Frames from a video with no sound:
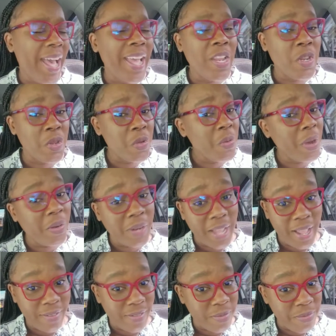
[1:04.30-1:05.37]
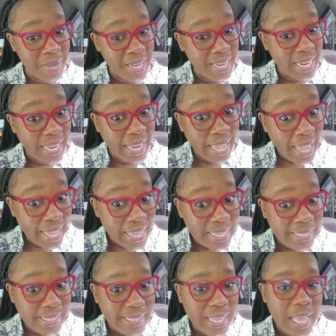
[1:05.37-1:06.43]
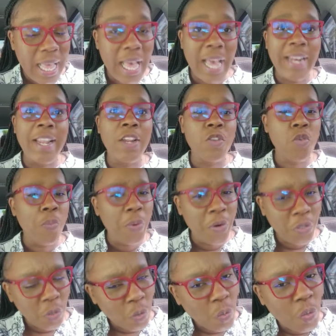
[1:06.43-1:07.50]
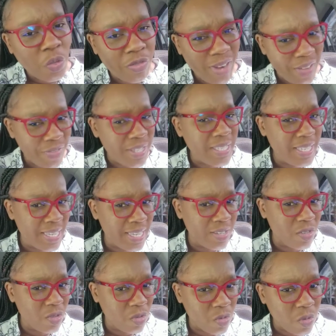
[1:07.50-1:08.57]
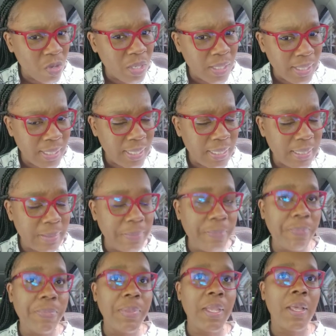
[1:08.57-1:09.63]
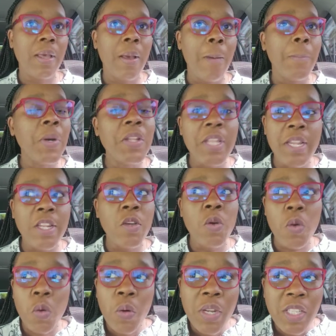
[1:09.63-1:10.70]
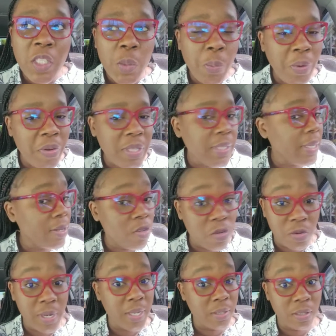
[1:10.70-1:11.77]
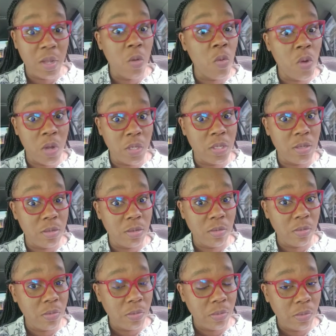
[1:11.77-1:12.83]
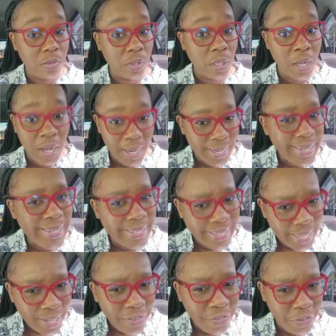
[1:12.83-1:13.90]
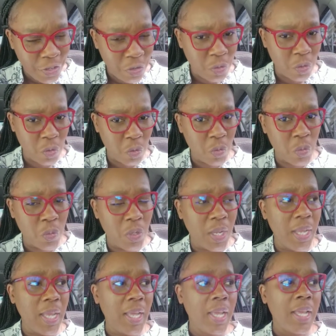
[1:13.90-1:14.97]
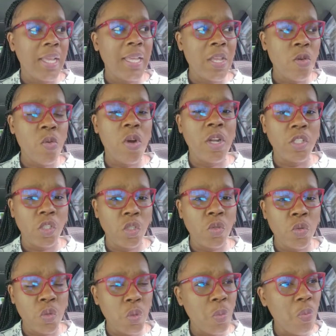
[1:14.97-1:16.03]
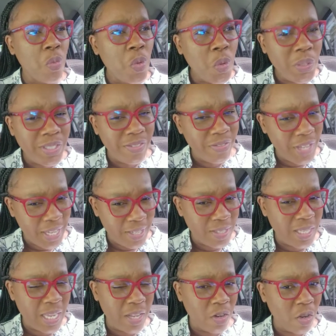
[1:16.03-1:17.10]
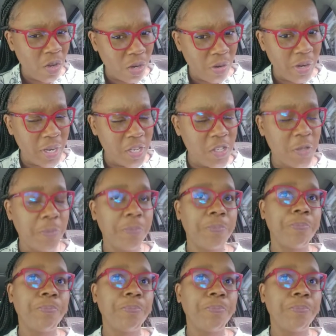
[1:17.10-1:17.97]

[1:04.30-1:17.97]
I knew I would have many likes and I knew persons would gravitate towards it. But then the Holy Spirit said, no, that's not what God intends for you to do. He wants you to motivate, to encourage.